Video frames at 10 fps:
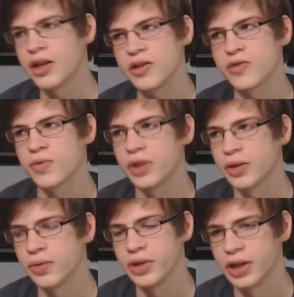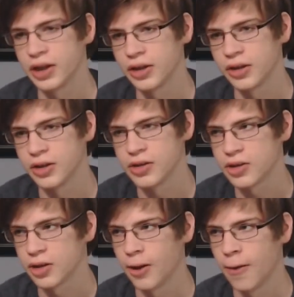It's really
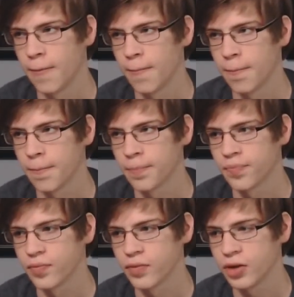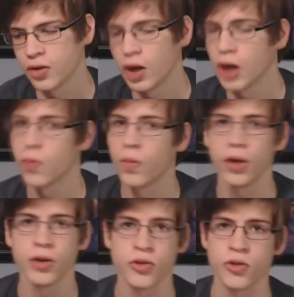ridiculous. I
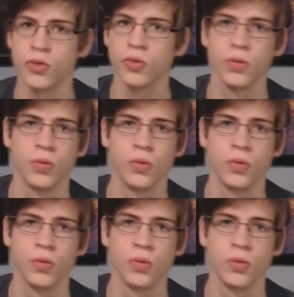want to